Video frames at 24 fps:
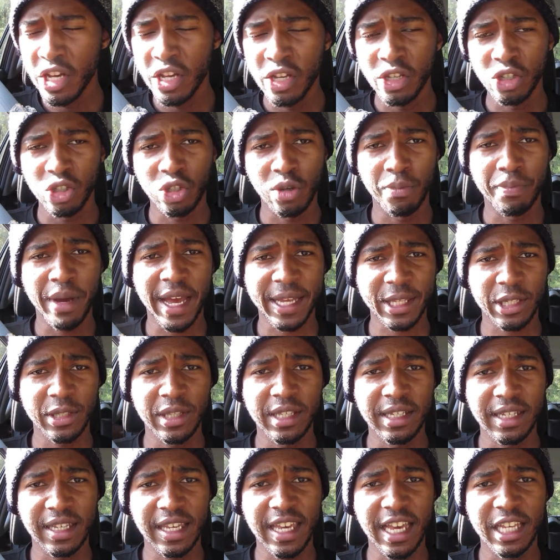So back to
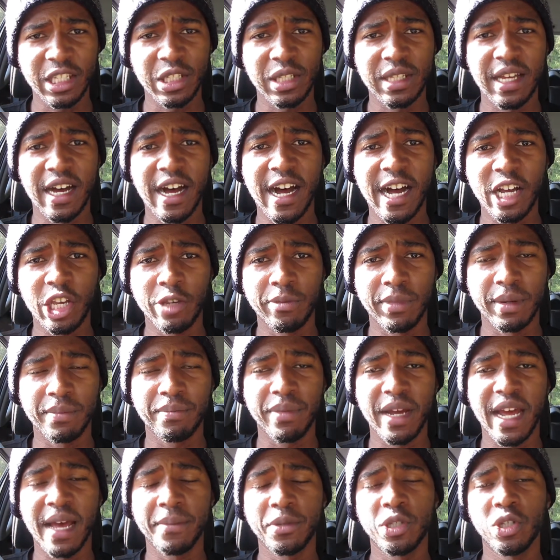the case of the argument.
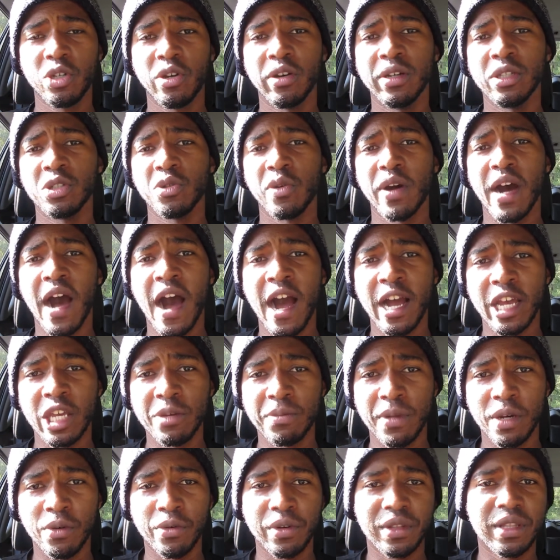Perhaps you go into an
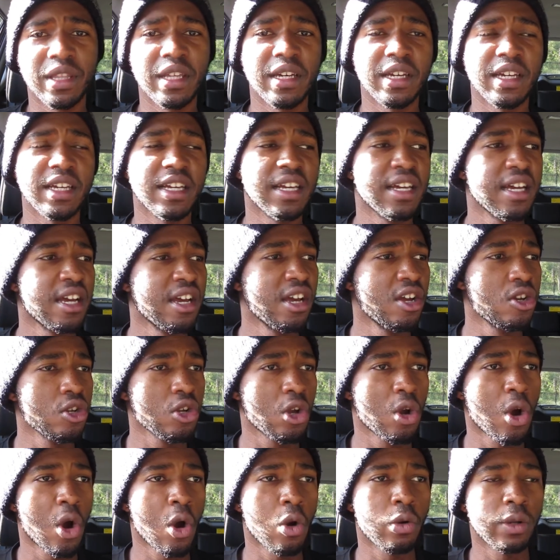argument with a
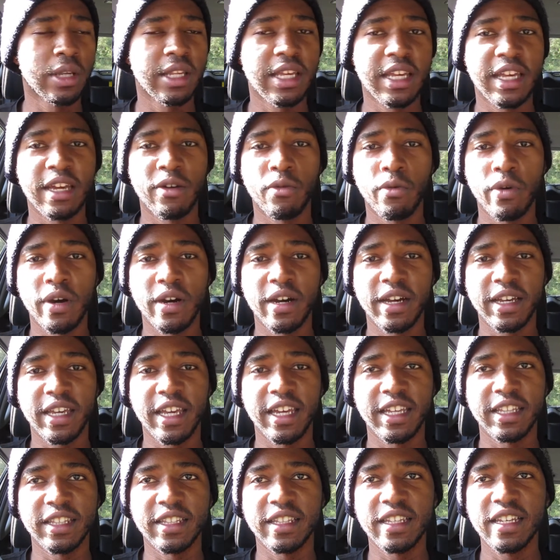colleague at work
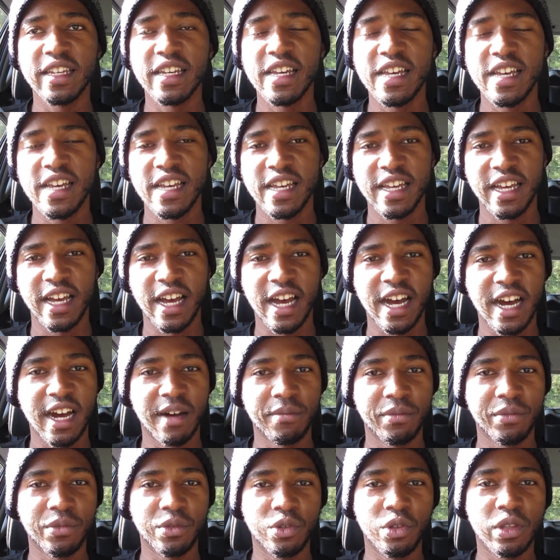and
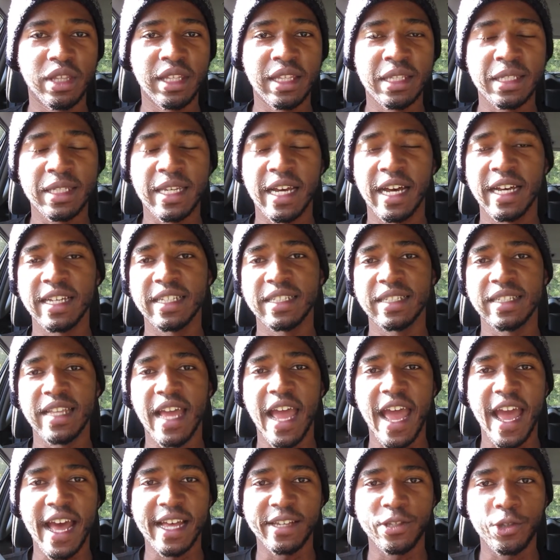you think this guy is an
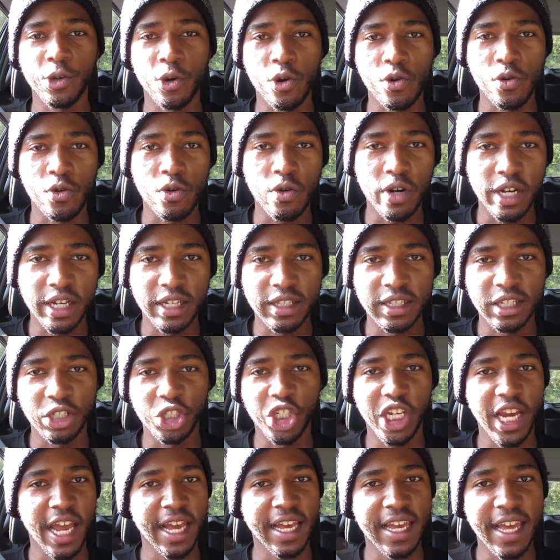asshole and a
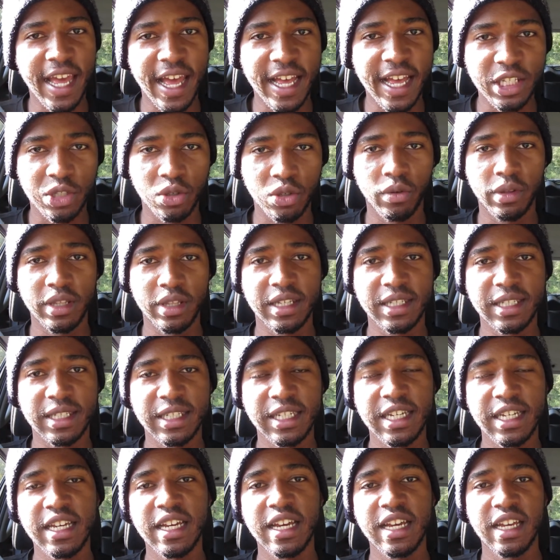jackass and all
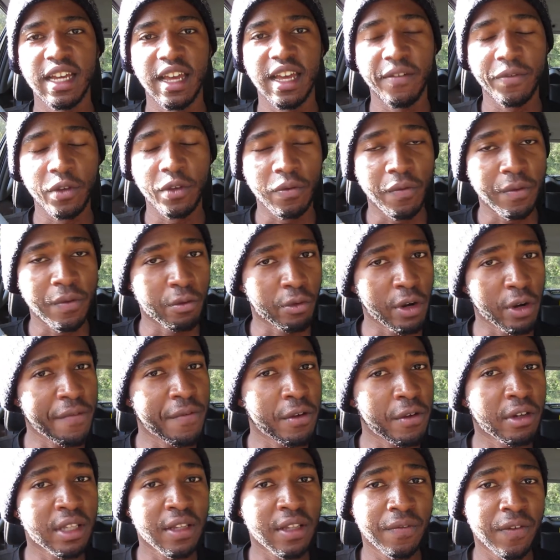this. If you're
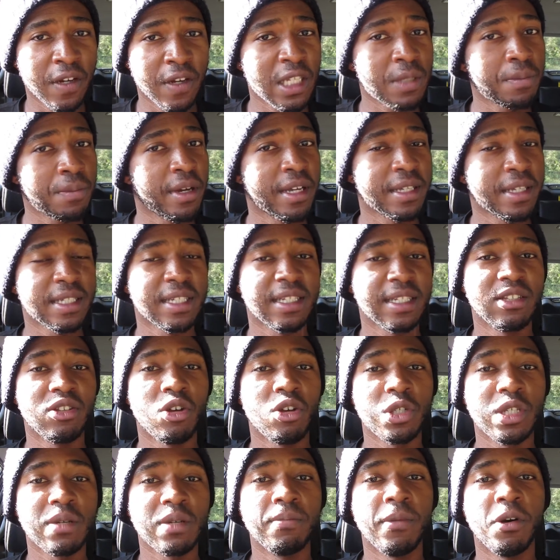reviewing the first person,
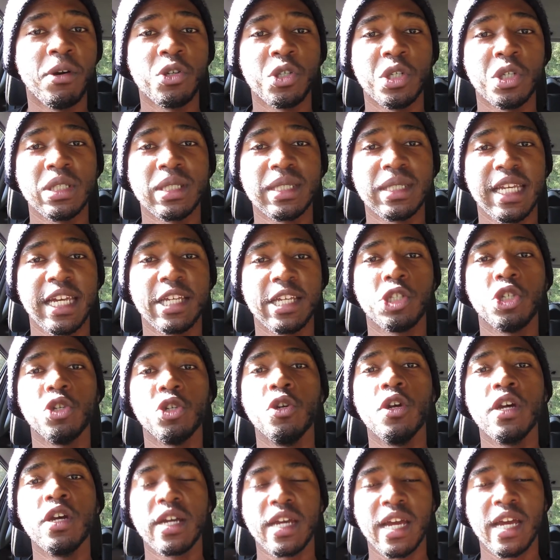those emotions tend to
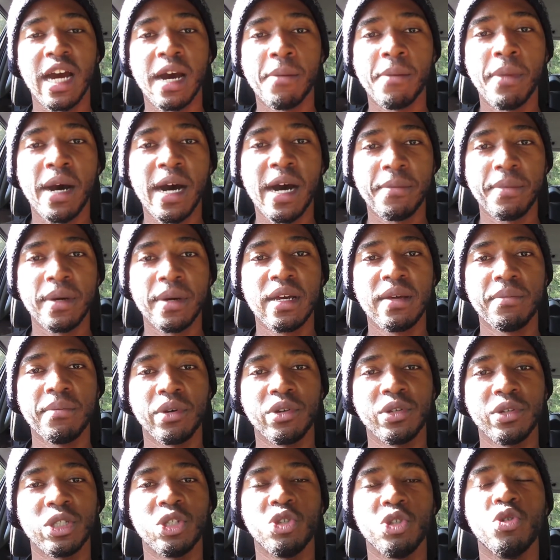come up
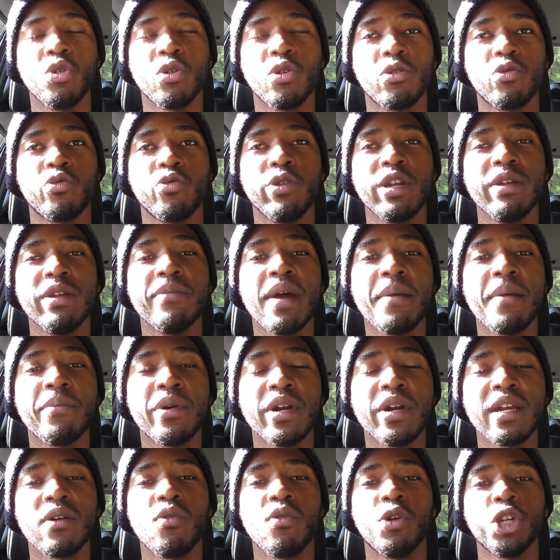because you're
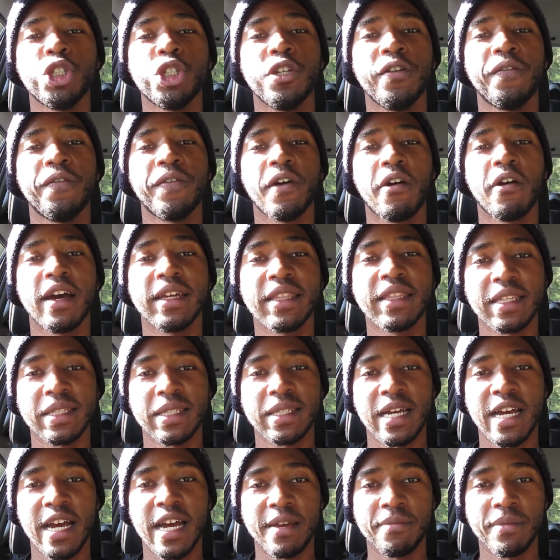remembering what you felt at the
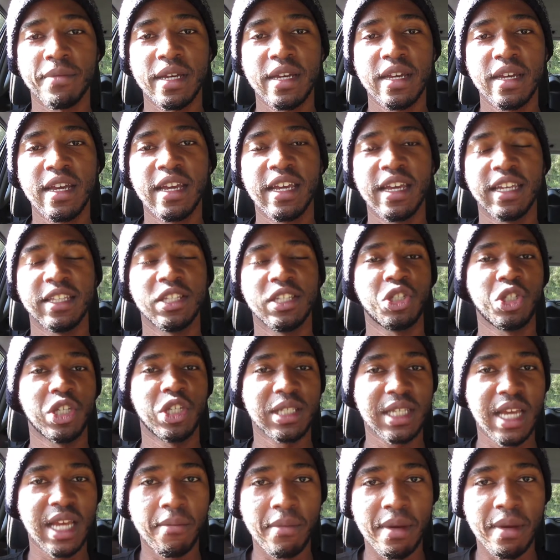time. And it's
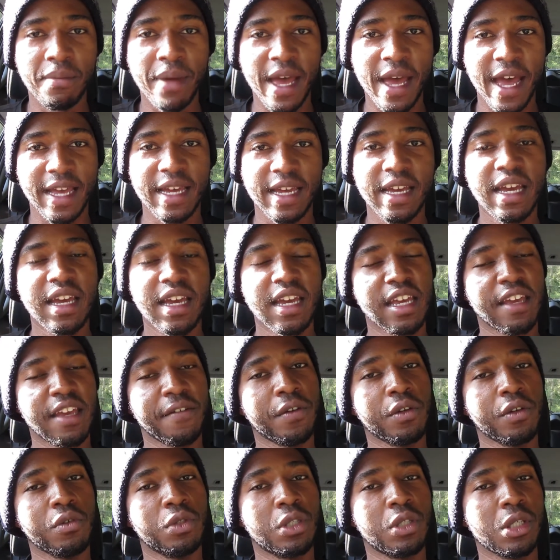just coming back. If
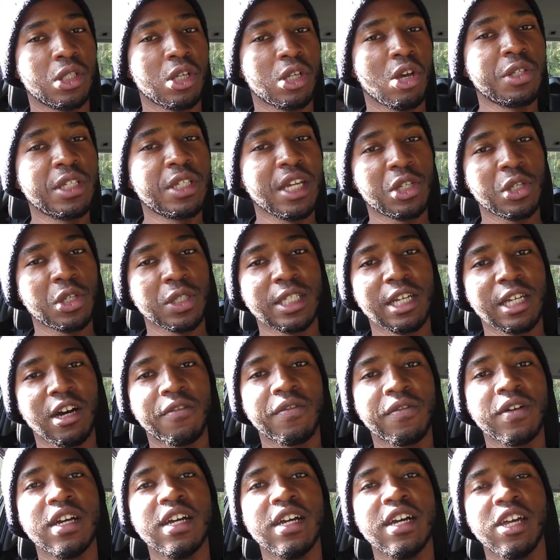you dissociate
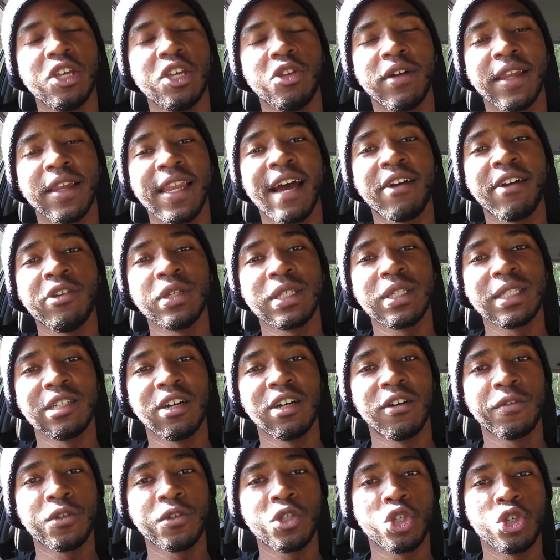yourself, you allow
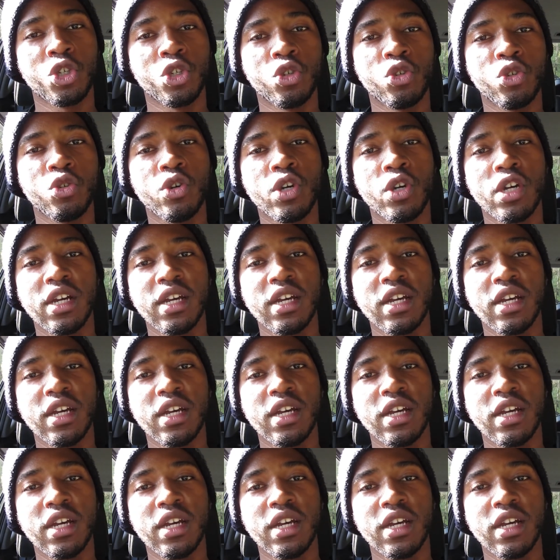yourself to